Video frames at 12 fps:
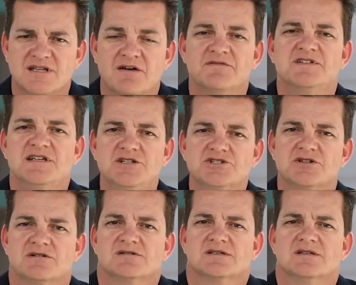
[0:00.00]
of
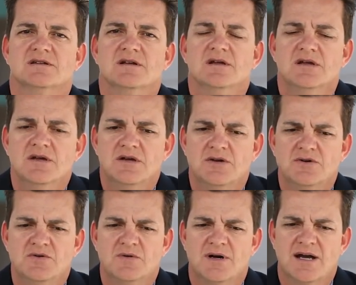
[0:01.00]
teachers
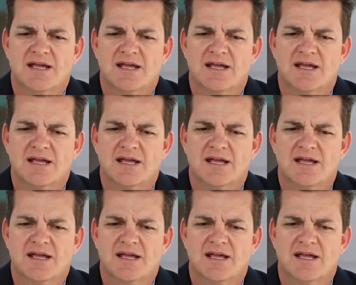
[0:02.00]
who